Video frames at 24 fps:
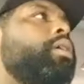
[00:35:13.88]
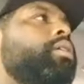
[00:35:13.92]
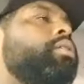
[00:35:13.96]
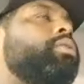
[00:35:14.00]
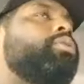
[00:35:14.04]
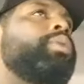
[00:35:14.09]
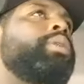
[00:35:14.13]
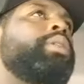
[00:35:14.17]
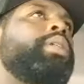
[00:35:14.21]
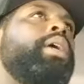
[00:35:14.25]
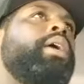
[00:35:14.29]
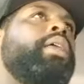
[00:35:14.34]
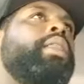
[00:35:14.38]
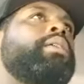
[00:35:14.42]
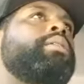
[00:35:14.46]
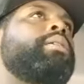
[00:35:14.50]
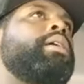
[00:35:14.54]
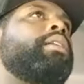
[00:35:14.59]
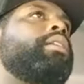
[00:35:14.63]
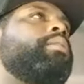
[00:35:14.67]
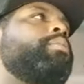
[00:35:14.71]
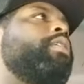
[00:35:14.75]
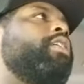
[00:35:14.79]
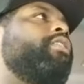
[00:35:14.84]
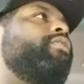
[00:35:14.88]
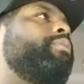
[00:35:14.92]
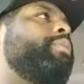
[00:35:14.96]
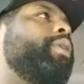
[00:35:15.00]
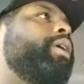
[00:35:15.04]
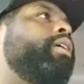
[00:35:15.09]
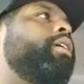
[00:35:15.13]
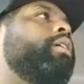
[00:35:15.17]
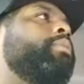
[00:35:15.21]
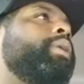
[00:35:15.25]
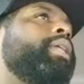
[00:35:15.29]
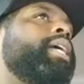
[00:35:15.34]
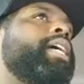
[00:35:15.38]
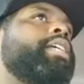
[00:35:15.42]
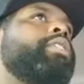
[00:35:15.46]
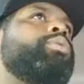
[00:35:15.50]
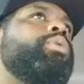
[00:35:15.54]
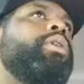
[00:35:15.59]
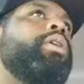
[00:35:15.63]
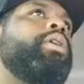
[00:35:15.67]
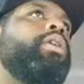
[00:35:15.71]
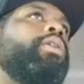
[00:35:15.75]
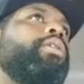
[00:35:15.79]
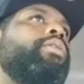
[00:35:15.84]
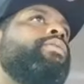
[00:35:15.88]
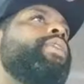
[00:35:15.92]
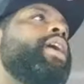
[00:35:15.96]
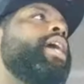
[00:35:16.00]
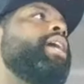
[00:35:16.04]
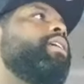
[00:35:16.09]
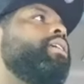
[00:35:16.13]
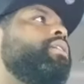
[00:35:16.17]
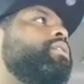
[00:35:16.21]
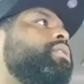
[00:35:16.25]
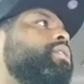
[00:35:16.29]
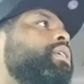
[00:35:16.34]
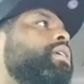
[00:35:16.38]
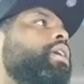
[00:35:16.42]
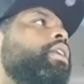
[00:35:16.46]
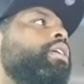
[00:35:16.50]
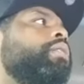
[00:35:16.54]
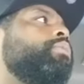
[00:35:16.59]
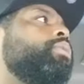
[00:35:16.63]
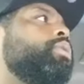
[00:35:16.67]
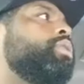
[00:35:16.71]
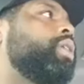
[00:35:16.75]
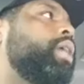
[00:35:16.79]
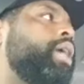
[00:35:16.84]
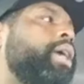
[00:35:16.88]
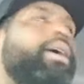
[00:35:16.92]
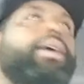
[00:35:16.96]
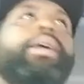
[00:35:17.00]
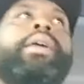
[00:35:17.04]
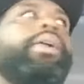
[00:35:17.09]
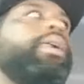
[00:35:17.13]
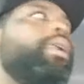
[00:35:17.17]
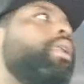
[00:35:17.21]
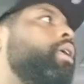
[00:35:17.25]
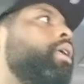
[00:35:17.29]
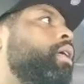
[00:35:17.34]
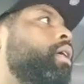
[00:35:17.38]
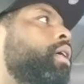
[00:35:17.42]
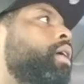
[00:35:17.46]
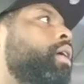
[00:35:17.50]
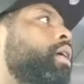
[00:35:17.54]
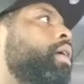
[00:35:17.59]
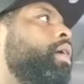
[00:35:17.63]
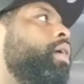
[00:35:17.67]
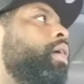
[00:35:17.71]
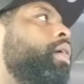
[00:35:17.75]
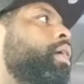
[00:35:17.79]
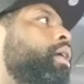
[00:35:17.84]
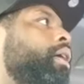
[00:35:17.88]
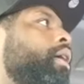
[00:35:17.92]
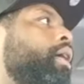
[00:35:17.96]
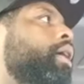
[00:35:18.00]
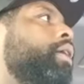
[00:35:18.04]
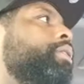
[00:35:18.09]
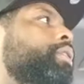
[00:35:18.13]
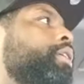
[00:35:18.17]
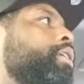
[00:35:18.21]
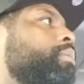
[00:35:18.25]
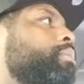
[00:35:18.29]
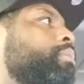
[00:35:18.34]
It's ridiculous out the Mall of America. But that's where the old Viking Stadium was at, out there in